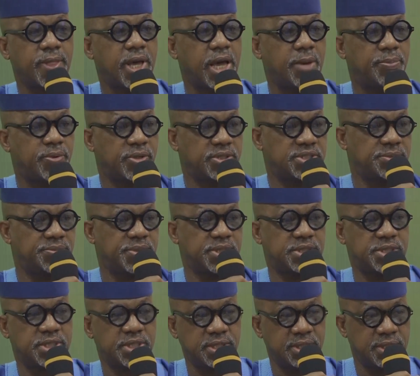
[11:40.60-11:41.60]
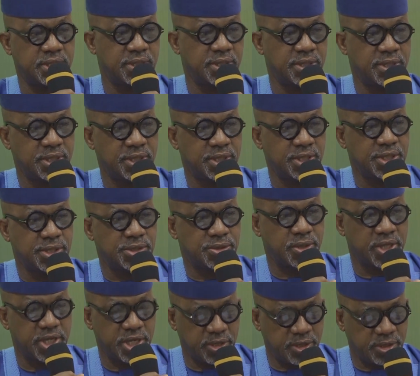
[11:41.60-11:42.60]
our proximity
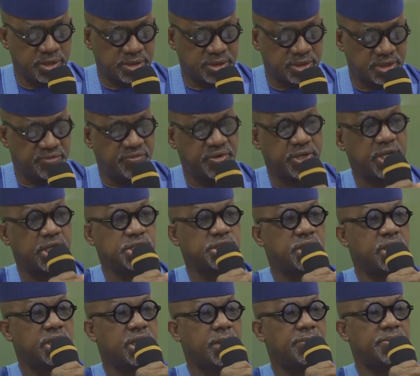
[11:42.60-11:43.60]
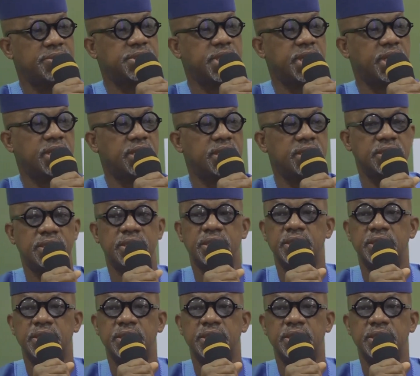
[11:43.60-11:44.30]
to Lagos, the financial capital